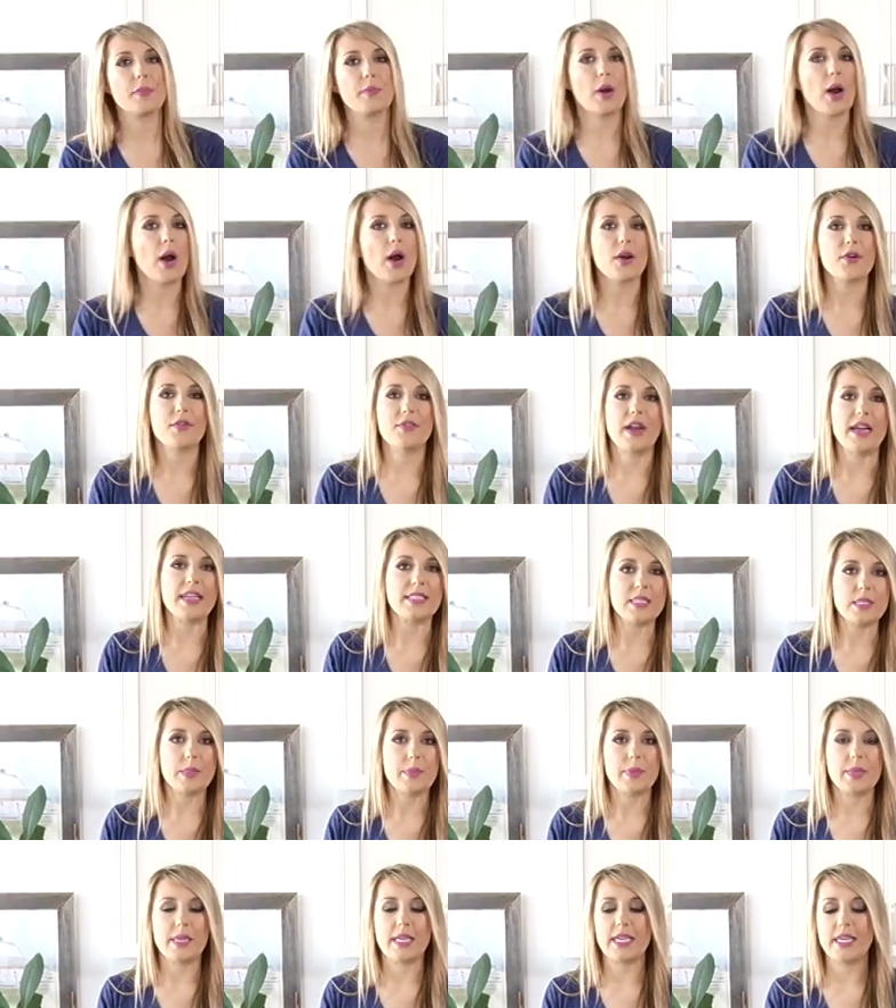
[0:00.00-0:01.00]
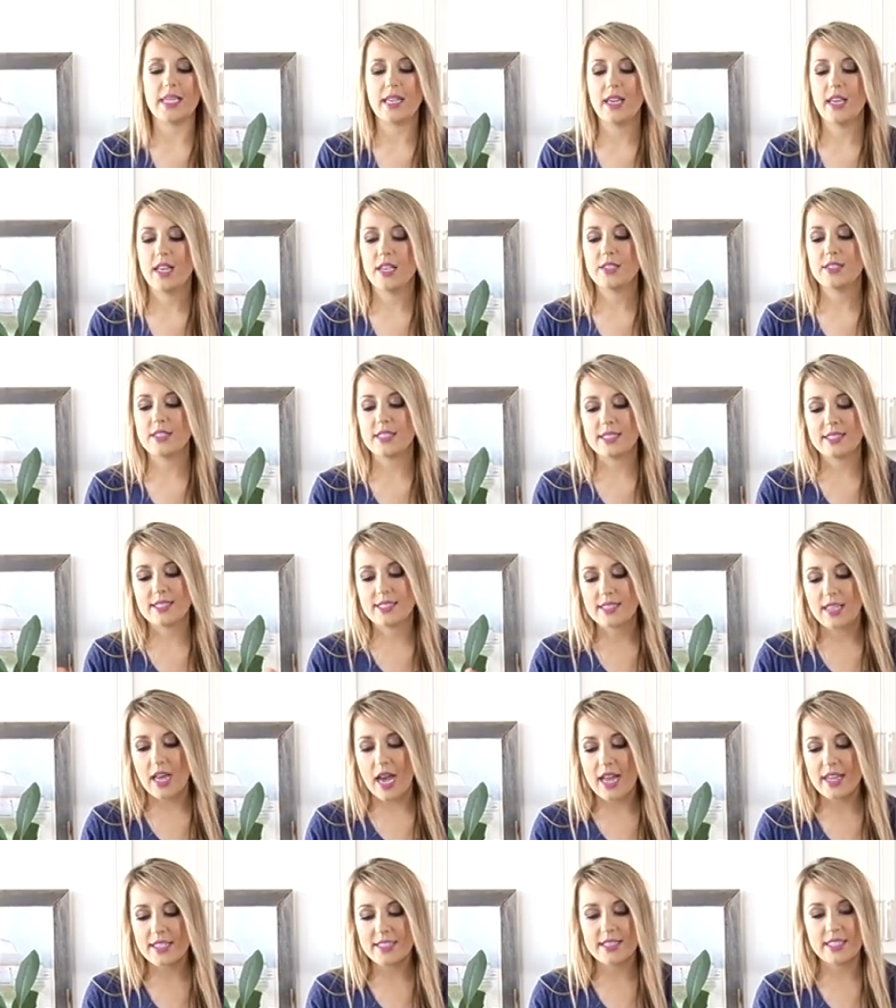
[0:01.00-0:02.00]
bar recipe. So the
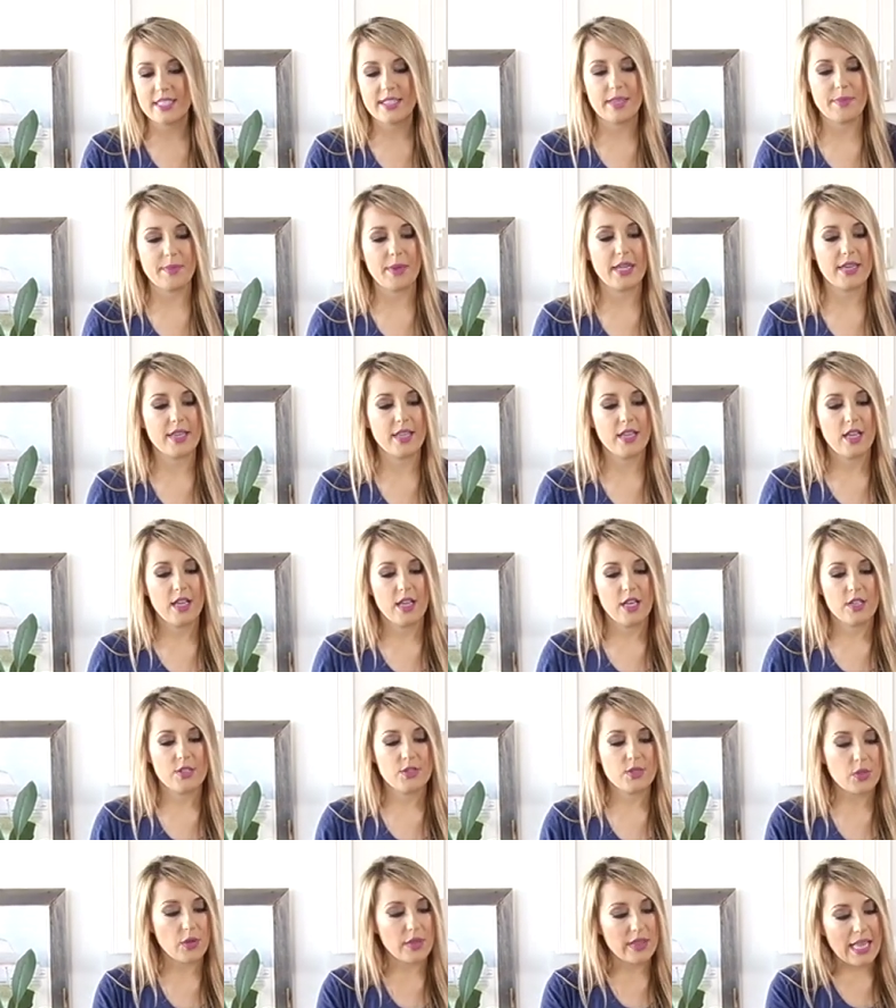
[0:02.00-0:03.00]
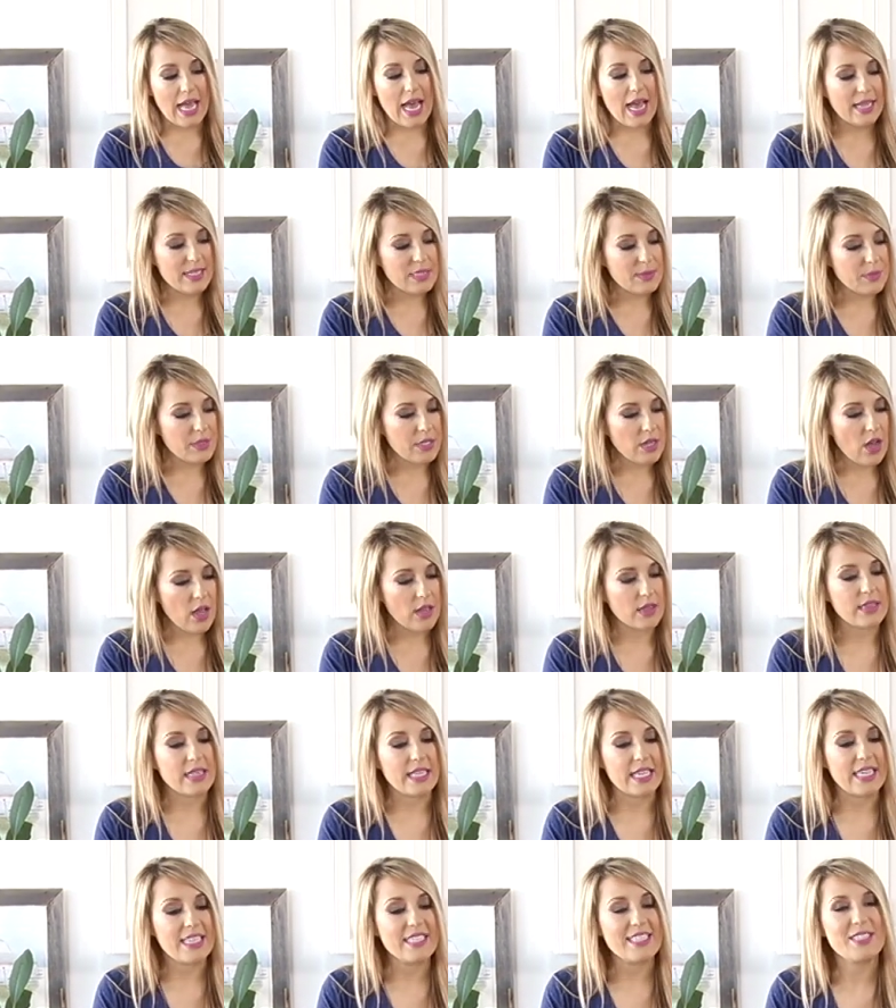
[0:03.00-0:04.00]
sky's the limit. So last but not
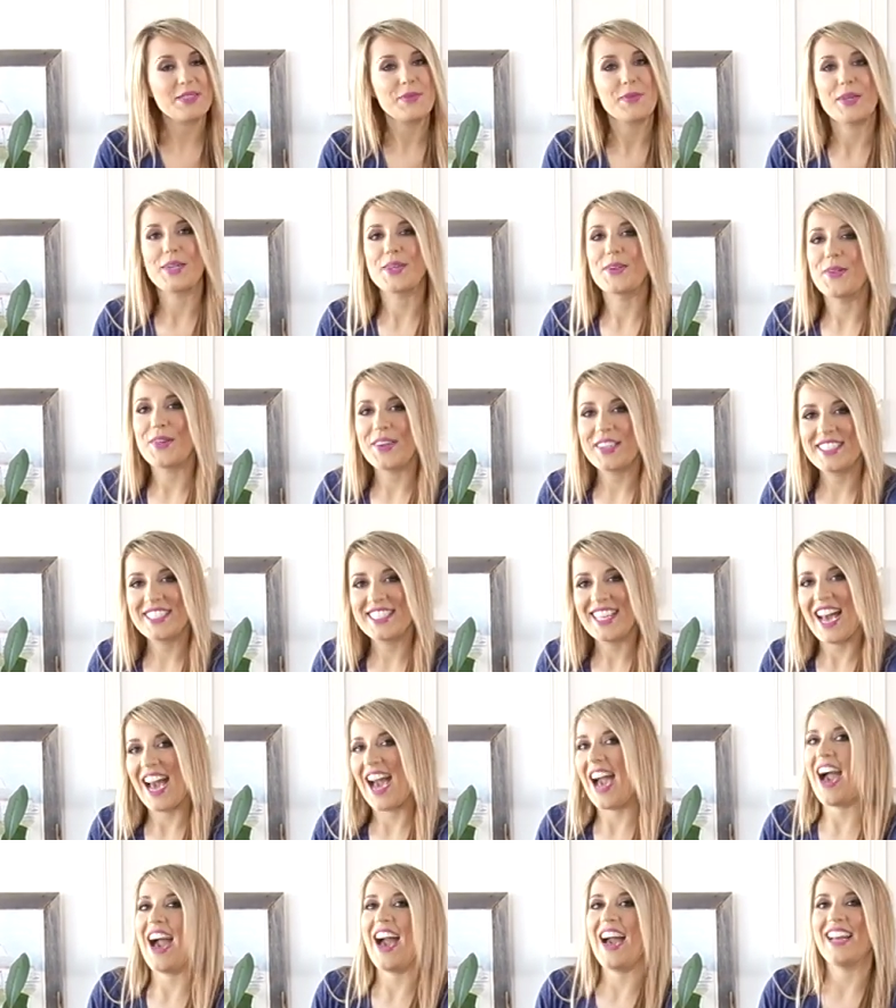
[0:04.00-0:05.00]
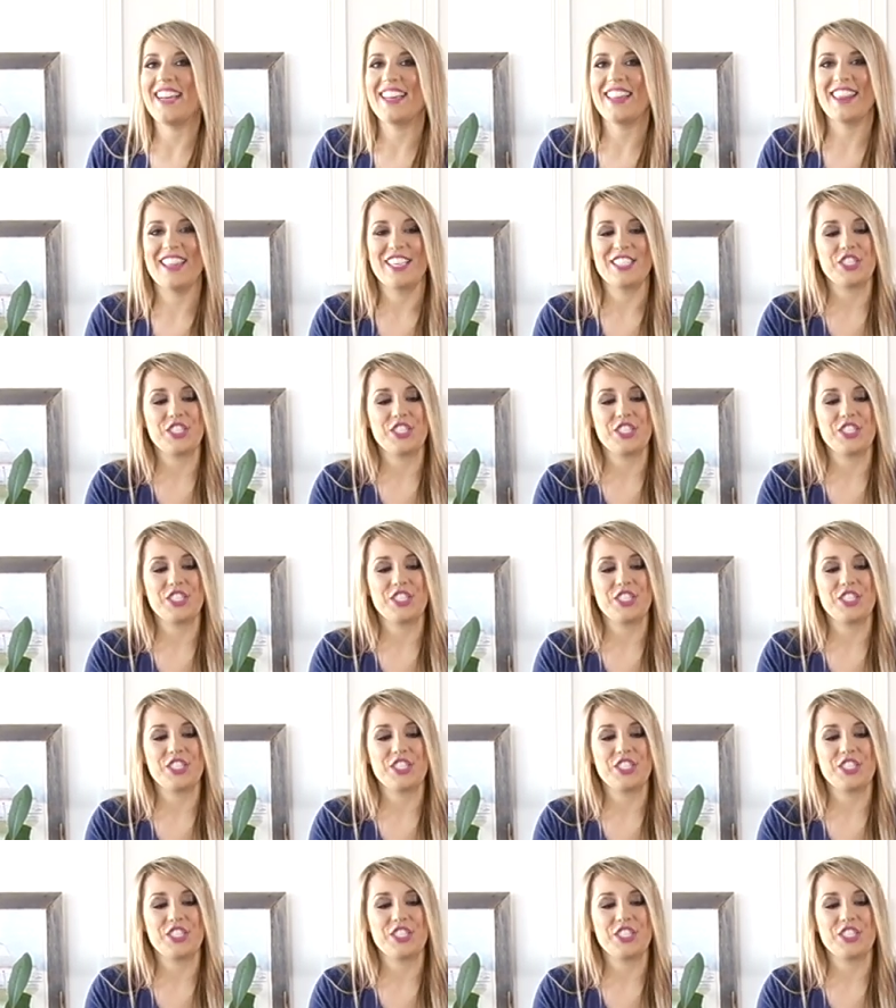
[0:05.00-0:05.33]
least, we're going to add the